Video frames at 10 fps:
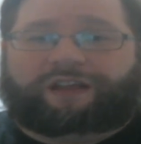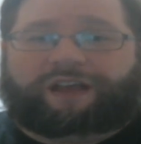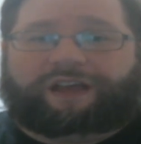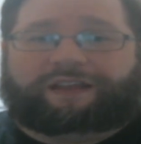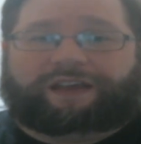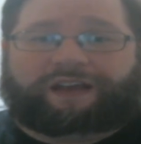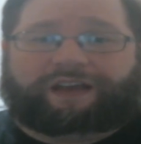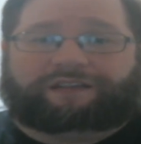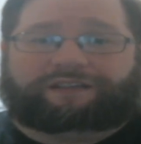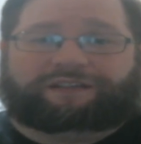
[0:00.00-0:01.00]
And
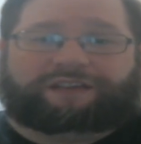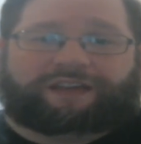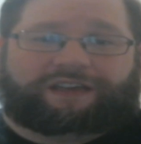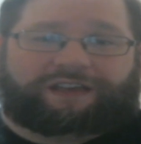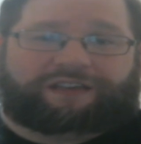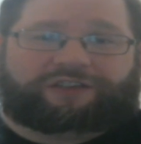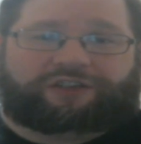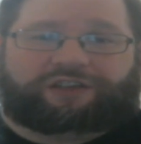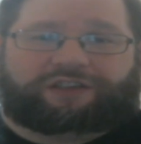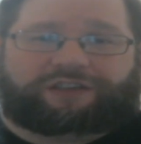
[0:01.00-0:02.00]
that
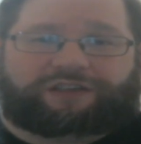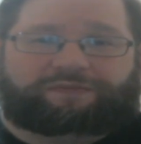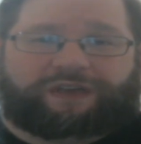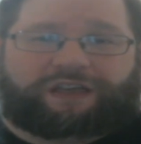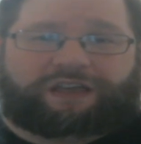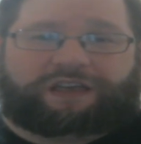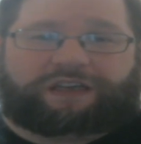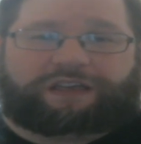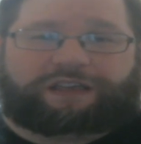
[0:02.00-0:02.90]
it's just, to me,